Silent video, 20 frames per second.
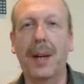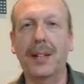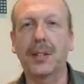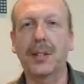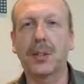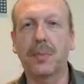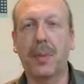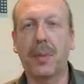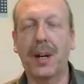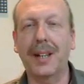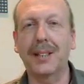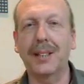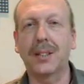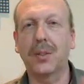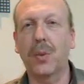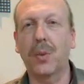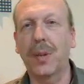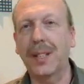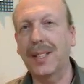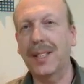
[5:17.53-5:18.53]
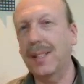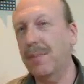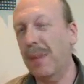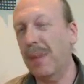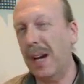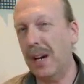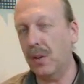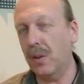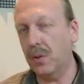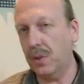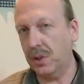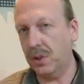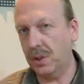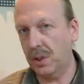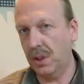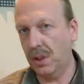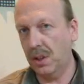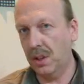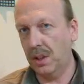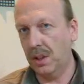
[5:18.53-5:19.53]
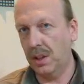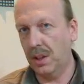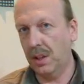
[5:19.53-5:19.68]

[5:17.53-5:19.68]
to bench press 20 pounds,